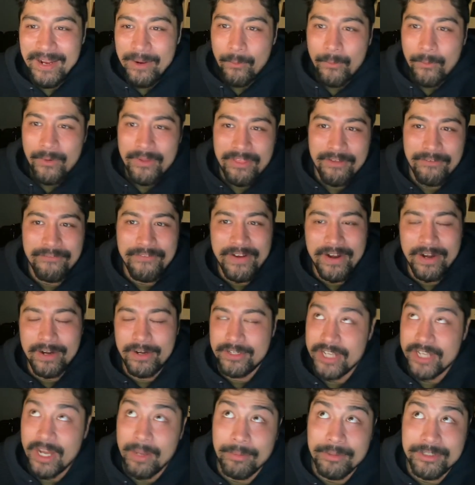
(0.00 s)
with
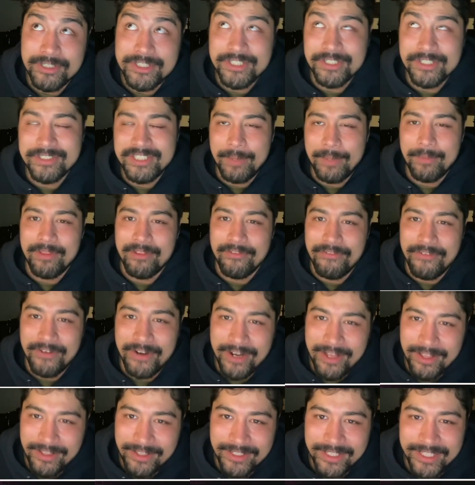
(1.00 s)
a double Steel type with a
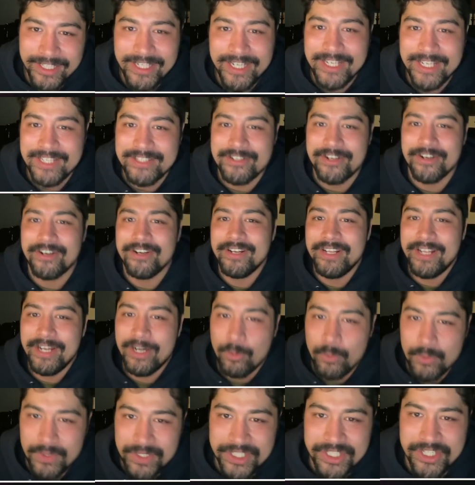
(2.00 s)
Fairy on the lead, and
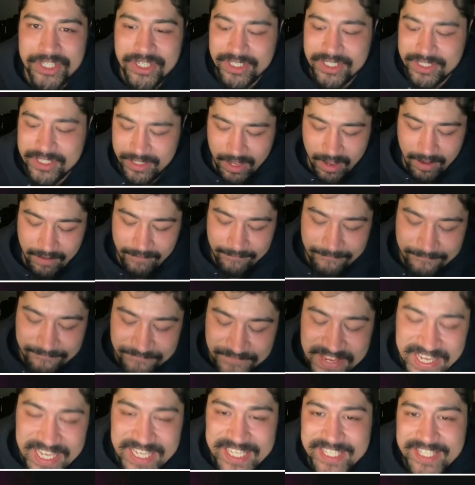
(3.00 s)
Turtonator was just a
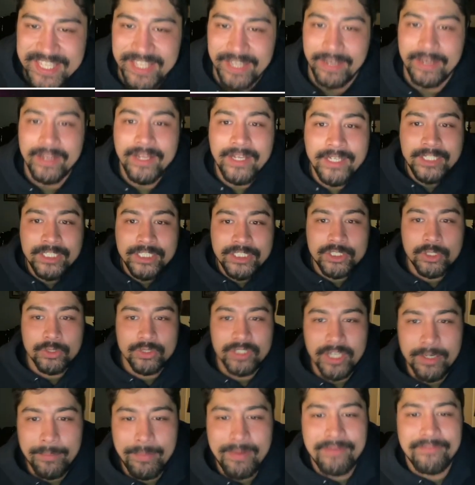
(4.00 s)
feasting. So a
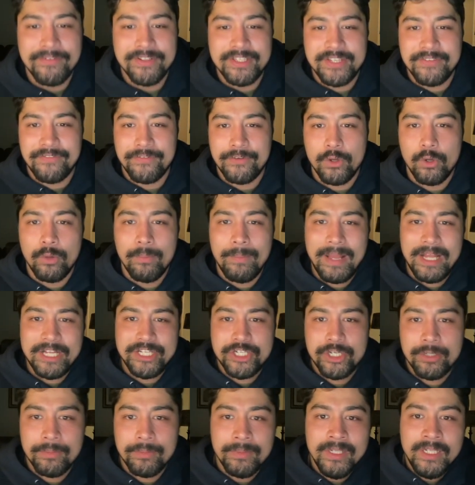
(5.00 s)
little bit of a difficult
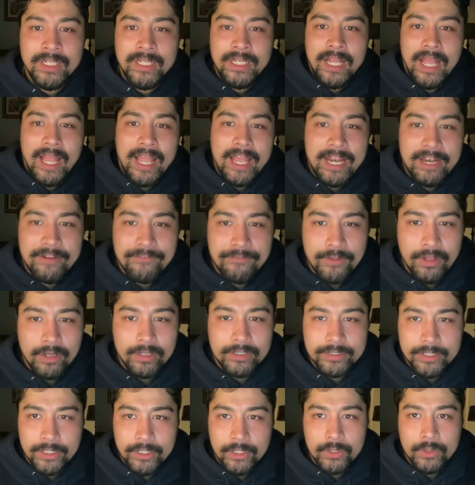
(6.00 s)
matchup, and if
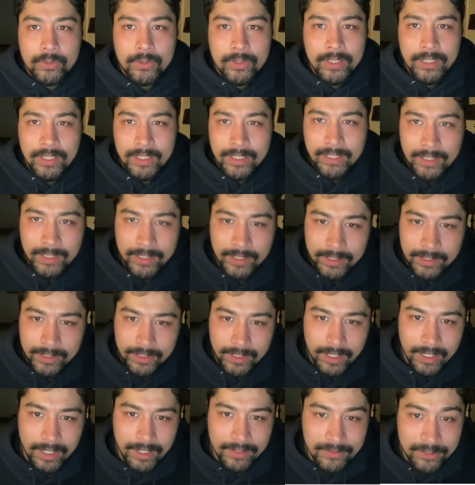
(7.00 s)
y'all know,
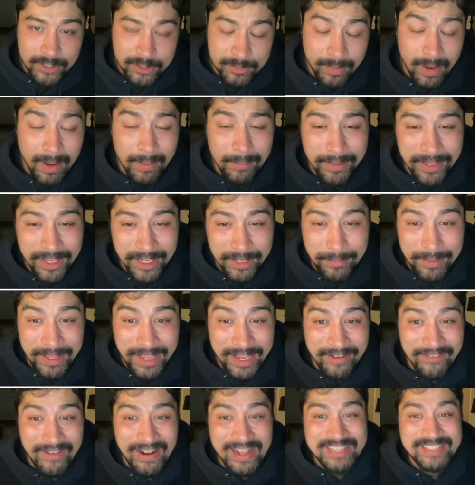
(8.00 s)
there's probably going to be
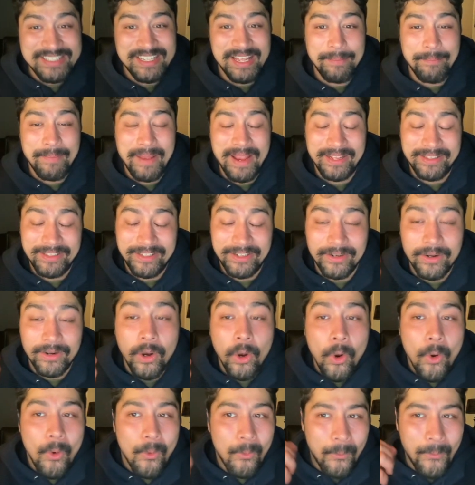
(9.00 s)
a grass type back there,
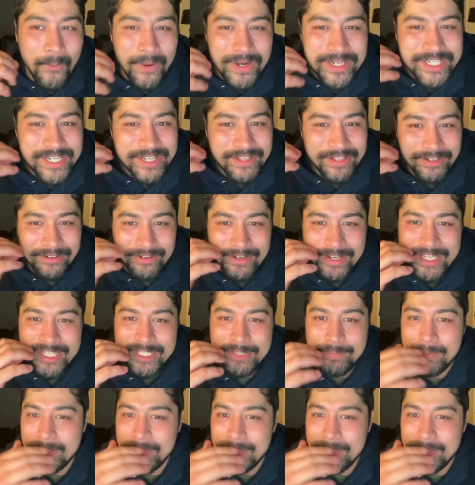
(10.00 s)
which there is,